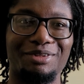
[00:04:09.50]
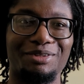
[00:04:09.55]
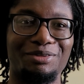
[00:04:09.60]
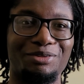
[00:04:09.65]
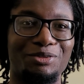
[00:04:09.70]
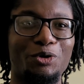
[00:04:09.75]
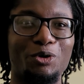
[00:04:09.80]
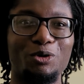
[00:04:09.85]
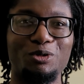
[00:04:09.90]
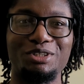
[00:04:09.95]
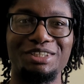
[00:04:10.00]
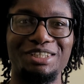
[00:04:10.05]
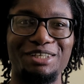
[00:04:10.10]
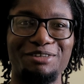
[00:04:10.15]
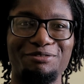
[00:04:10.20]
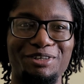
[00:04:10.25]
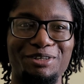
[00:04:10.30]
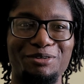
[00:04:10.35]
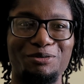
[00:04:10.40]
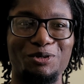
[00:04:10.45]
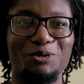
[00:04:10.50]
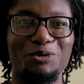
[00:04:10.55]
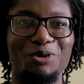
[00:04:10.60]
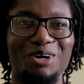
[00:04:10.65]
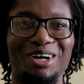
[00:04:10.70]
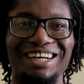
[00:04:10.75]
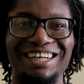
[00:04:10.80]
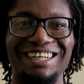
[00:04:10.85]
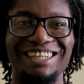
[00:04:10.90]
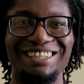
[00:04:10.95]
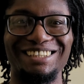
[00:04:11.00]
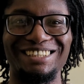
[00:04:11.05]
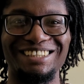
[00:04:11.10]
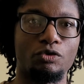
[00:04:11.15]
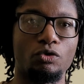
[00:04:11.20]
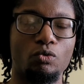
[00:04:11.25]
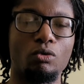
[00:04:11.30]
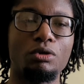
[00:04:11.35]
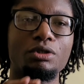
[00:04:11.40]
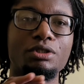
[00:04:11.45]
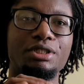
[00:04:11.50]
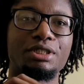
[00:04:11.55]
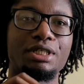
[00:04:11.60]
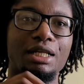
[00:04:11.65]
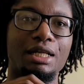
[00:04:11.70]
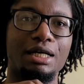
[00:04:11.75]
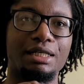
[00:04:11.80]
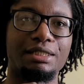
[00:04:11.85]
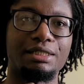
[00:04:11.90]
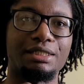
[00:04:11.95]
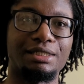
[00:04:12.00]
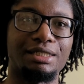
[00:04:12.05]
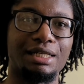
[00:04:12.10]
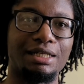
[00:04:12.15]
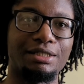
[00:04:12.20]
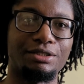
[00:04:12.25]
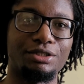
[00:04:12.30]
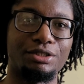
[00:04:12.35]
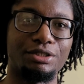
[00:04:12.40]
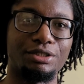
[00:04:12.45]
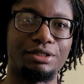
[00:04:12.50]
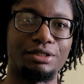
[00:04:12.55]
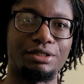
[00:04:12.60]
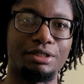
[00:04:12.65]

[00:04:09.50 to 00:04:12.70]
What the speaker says: No CV required. Once the light has entered